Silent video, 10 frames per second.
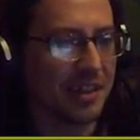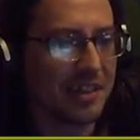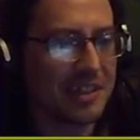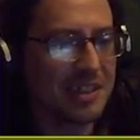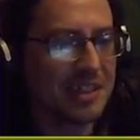
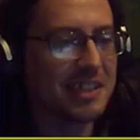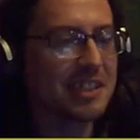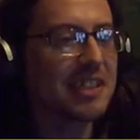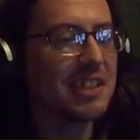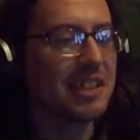I
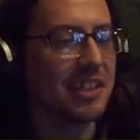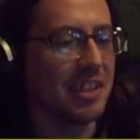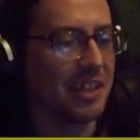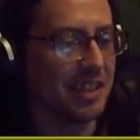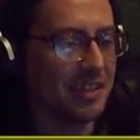
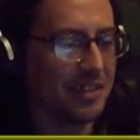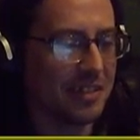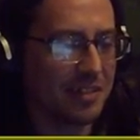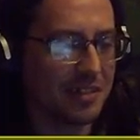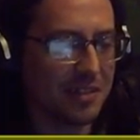see.
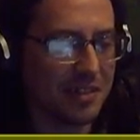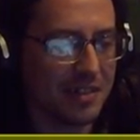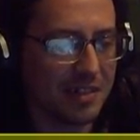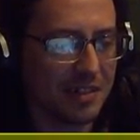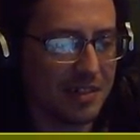
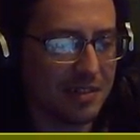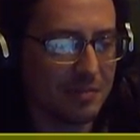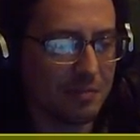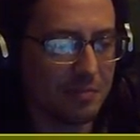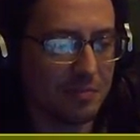
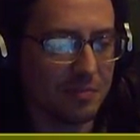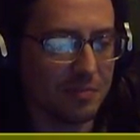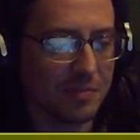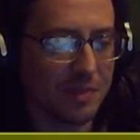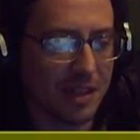
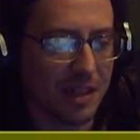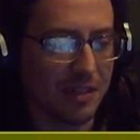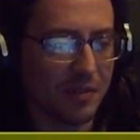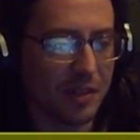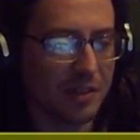Hmm, okay.
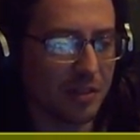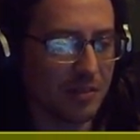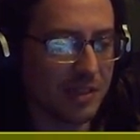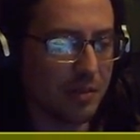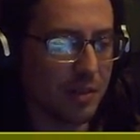If you control
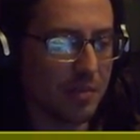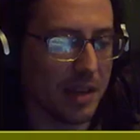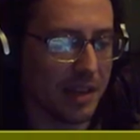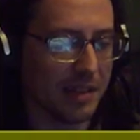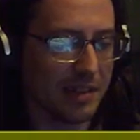two other
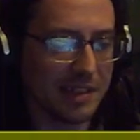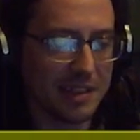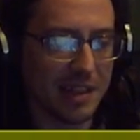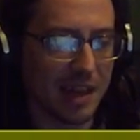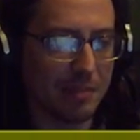minions,
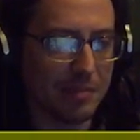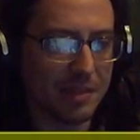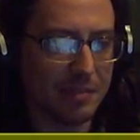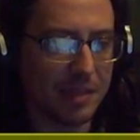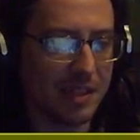adapt.
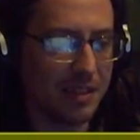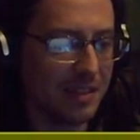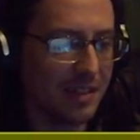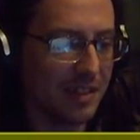I mean,